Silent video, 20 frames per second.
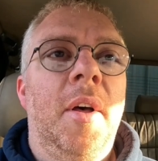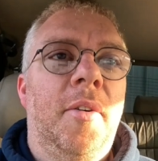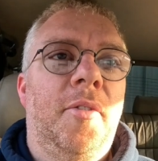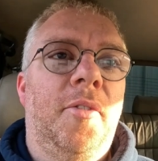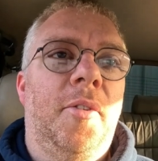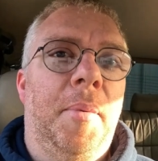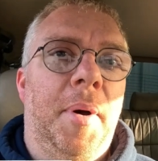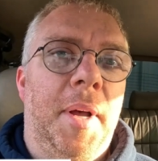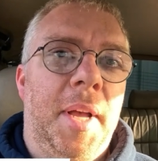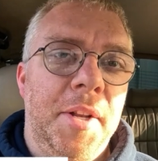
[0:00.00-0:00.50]

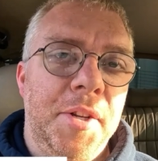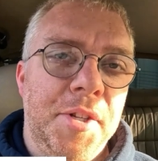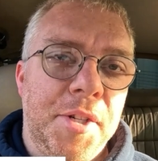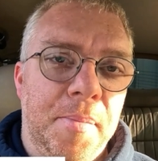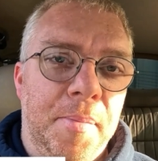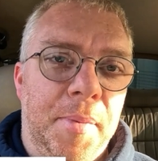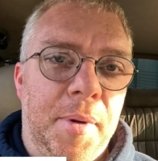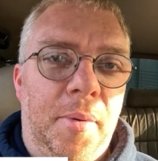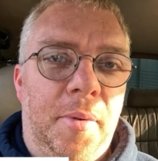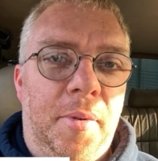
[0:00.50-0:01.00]
for my
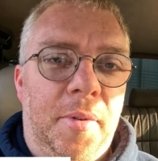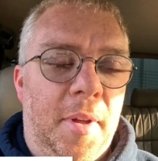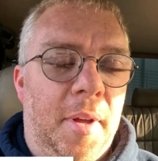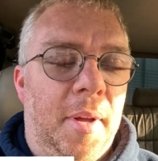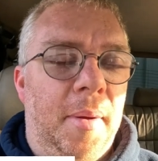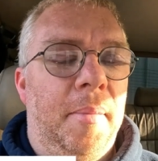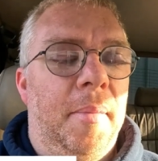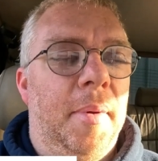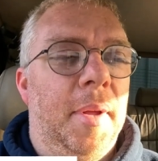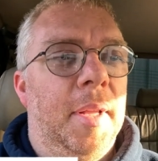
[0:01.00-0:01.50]
engine build that
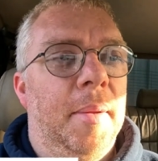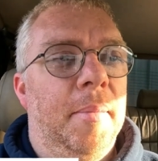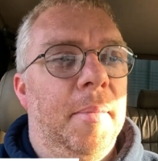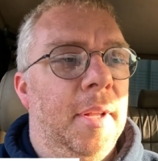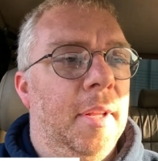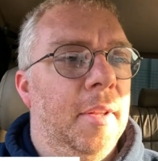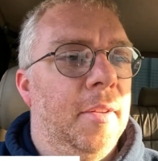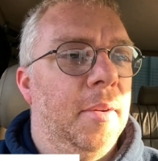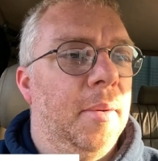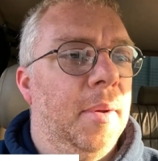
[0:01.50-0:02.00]
I'm in the
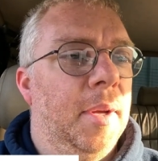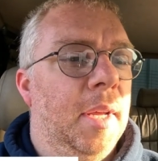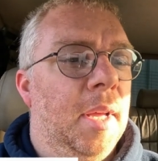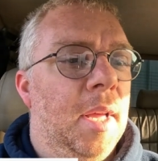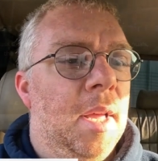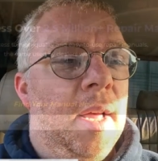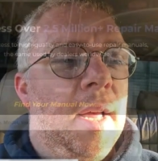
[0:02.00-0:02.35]
middle of doing.